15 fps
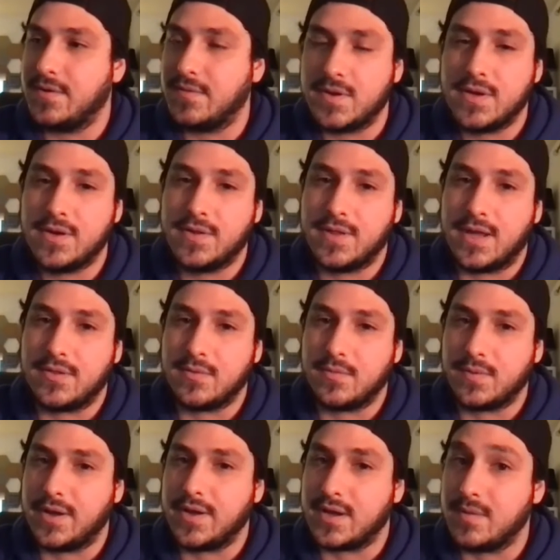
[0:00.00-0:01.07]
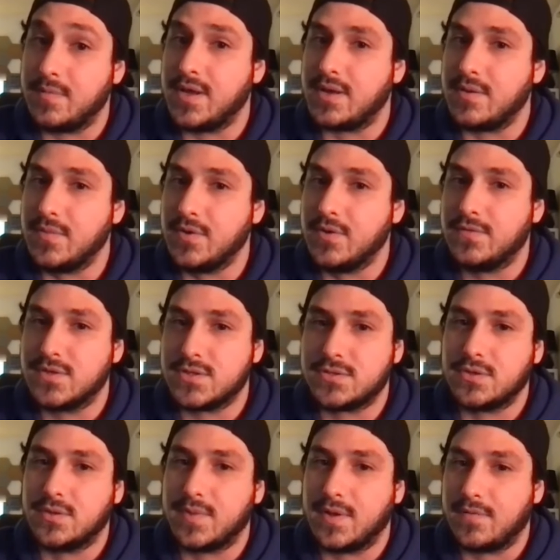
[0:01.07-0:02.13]
and we know that they're probably going to make a move to
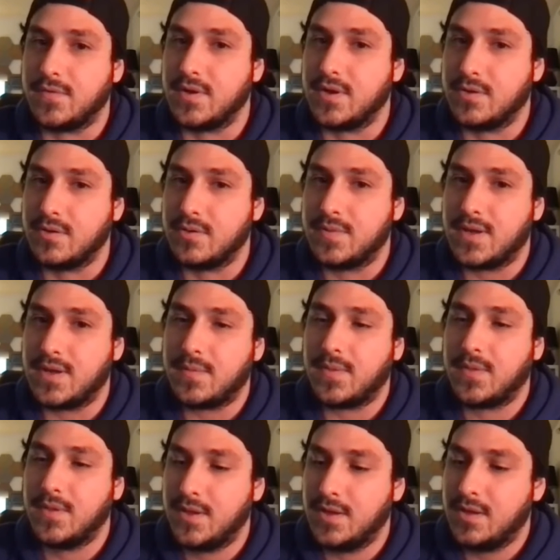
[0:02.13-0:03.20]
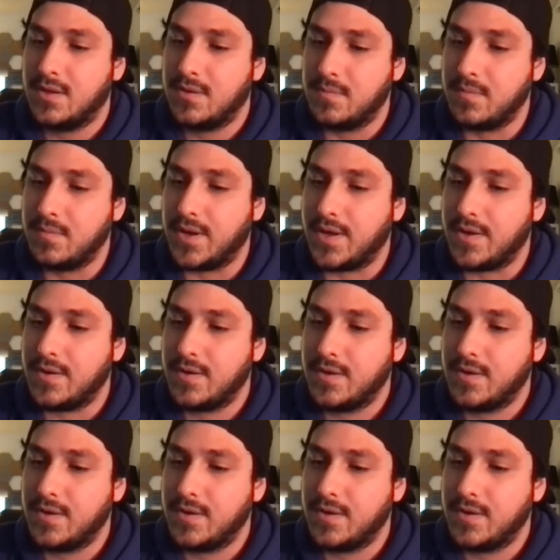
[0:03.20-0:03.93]
shore up that front court depth. But